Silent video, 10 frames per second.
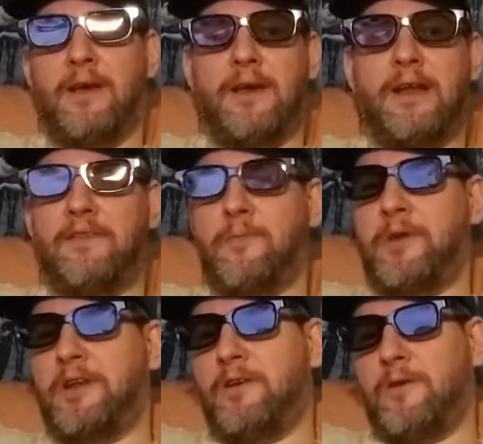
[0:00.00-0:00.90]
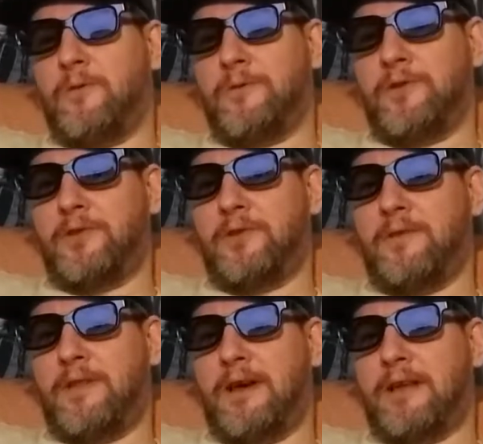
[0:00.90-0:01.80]
and everybody knows
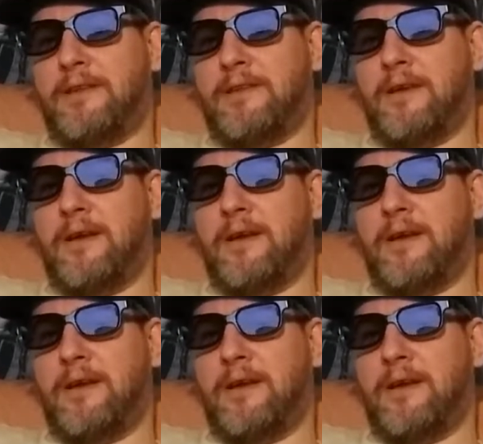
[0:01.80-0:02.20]
that